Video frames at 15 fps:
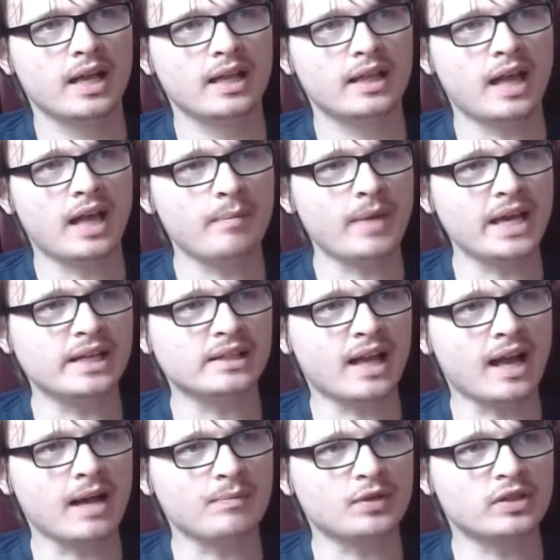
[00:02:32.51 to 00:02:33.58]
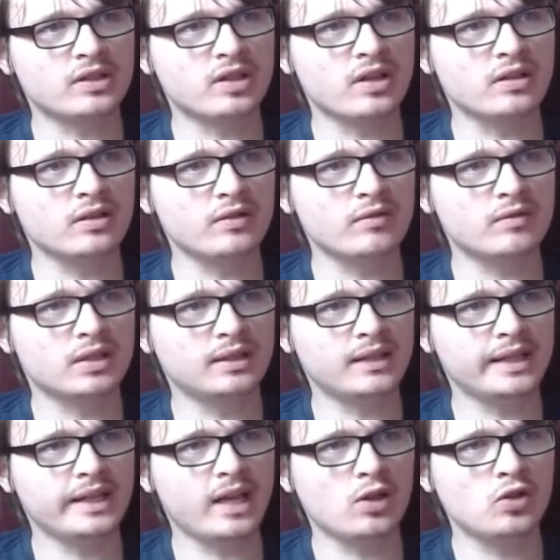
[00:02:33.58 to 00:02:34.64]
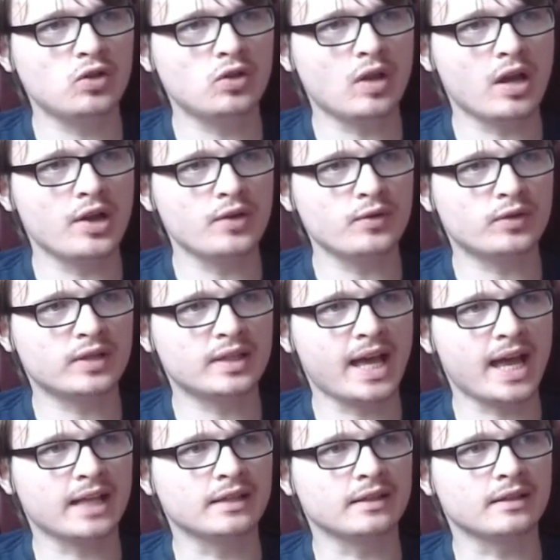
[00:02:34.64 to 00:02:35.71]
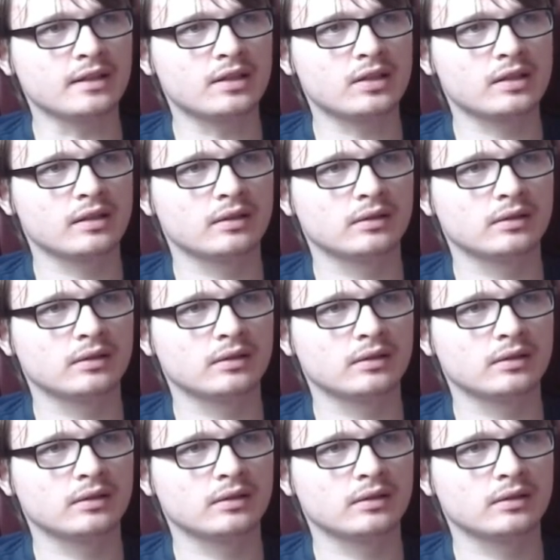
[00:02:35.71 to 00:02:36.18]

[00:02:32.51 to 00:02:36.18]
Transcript: That makes absolutely no sense.